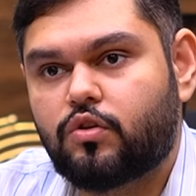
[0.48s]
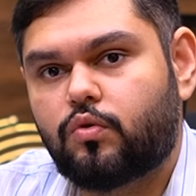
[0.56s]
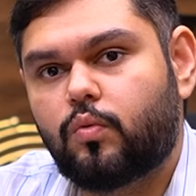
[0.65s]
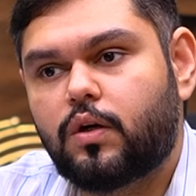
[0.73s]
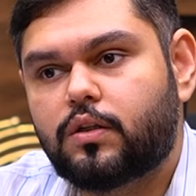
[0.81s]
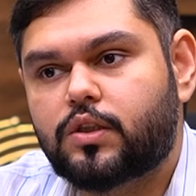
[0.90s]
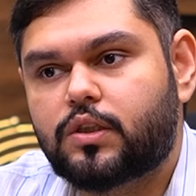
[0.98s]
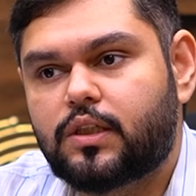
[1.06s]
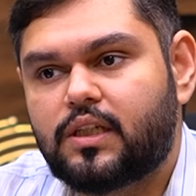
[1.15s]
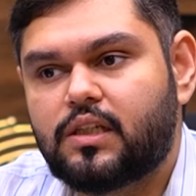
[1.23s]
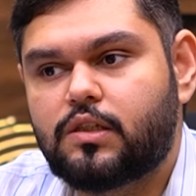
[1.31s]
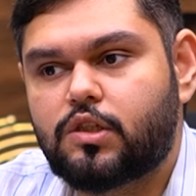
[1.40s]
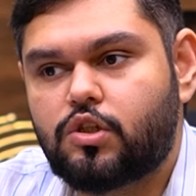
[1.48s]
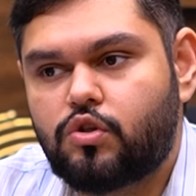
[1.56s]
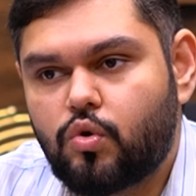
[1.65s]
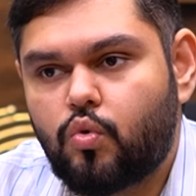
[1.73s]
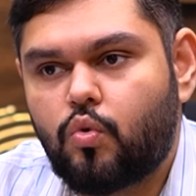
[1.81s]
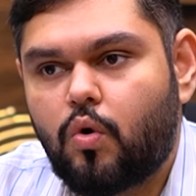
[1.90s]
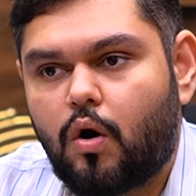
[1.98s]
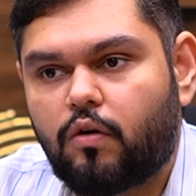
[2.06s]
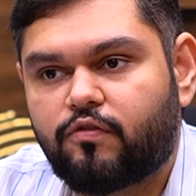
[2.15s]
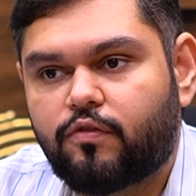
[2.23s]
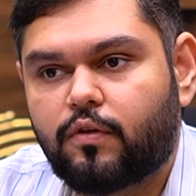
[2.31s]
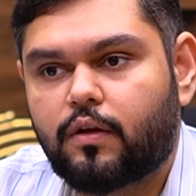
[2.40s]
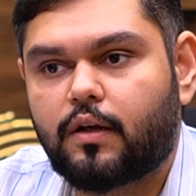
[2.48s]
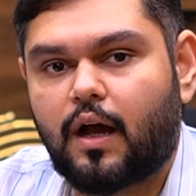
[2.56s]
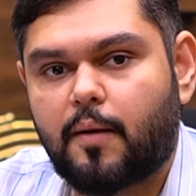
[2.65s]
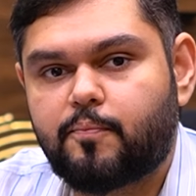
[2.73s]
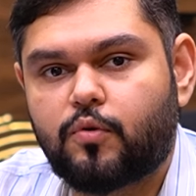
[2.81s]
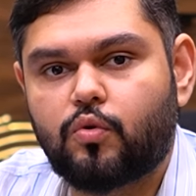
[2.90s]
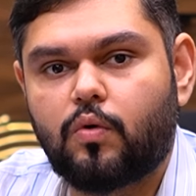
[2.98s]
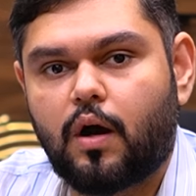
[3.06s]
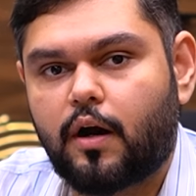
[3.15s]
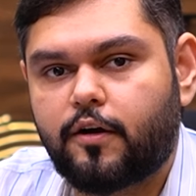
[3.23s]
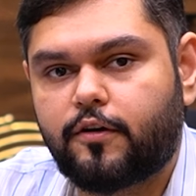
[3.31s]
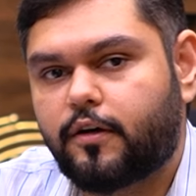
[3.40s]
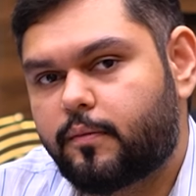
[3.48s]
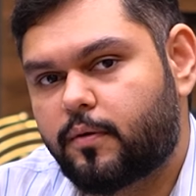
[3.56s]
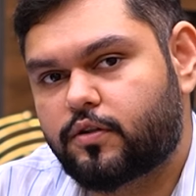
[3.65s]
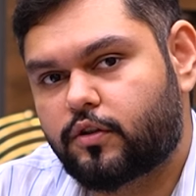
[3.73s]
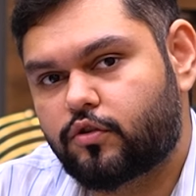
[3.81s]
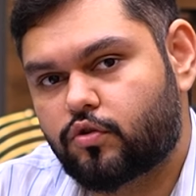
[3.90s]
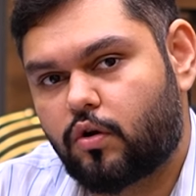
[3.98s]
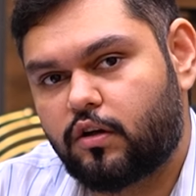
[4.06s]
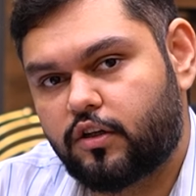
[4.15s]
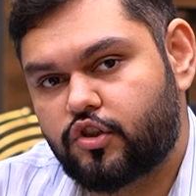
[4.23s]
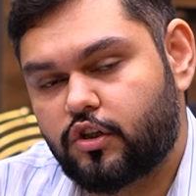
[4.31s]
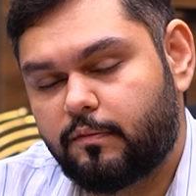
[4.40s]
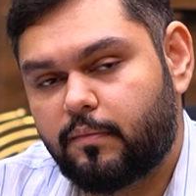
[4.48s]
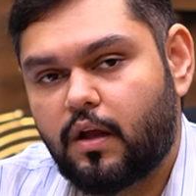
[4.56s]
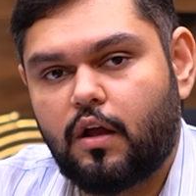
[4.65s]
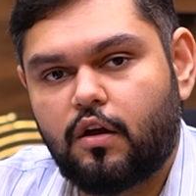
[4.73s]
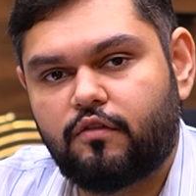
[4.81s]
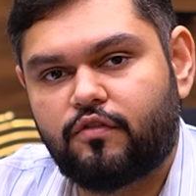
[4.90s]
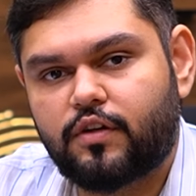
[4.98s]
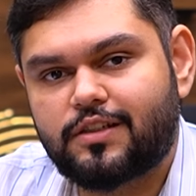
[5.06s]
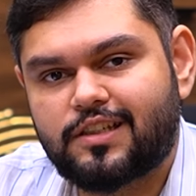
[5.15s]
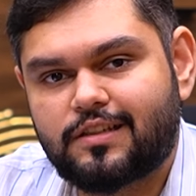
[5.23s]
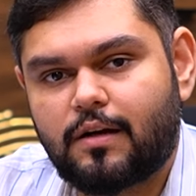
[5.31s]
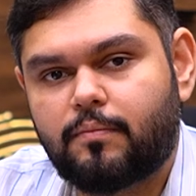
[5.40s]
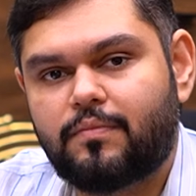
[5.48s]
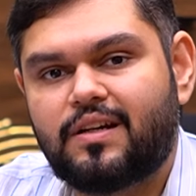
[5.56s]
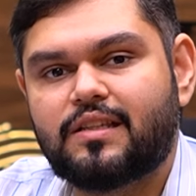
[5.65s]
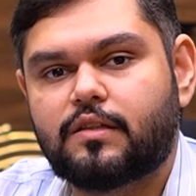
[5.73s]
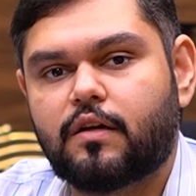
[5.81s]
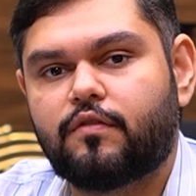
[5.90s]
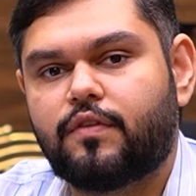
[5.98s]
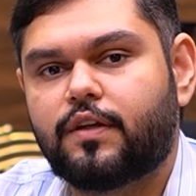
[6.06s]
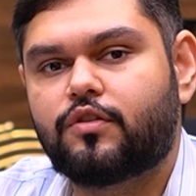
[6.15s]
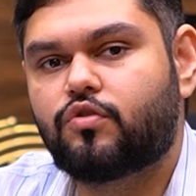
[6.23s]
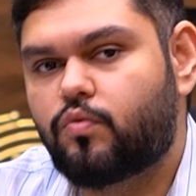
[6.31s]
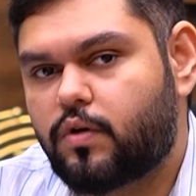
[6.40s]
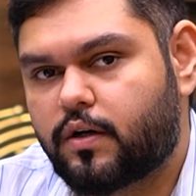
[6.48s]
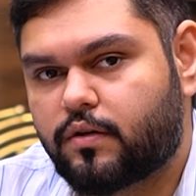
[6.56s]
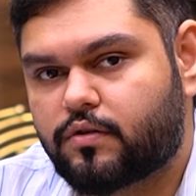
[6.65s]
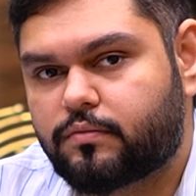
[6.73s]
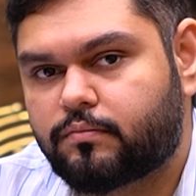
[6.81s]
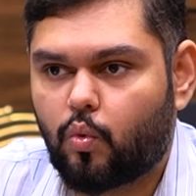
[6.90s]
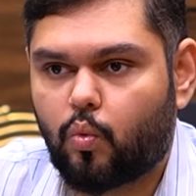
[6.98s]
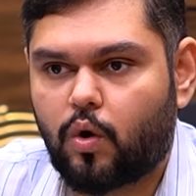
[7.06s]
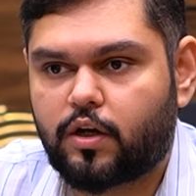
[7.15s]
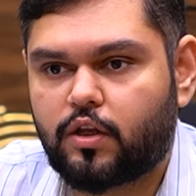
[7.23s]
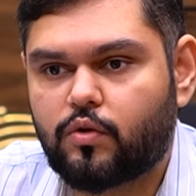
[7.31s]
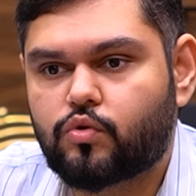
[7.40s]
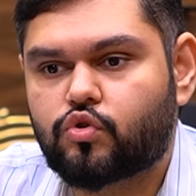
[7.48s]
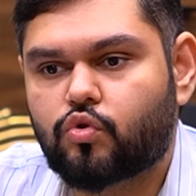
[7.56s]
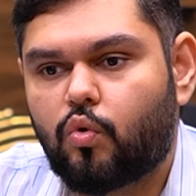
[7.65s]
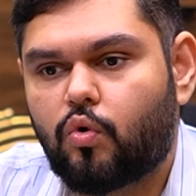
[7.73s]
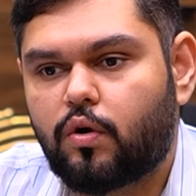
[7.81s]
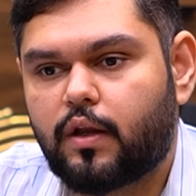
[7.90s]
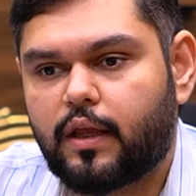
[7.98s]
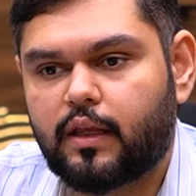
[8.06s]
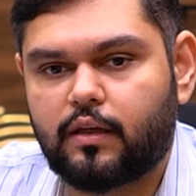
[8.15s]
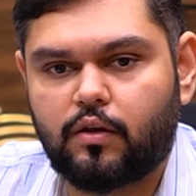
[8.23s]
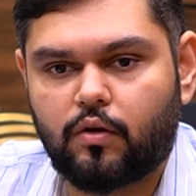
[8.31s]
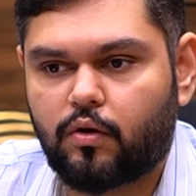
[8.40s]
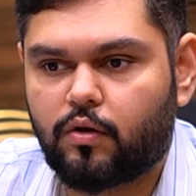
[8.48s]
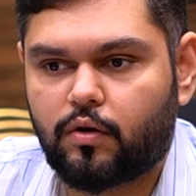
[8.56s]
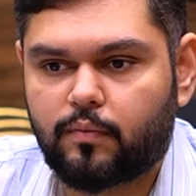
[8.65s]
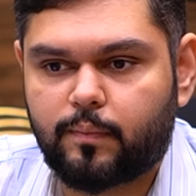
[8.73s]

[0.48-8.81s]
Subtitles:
universities do offer up to 100% scholarship for some deserving students. What you scored in your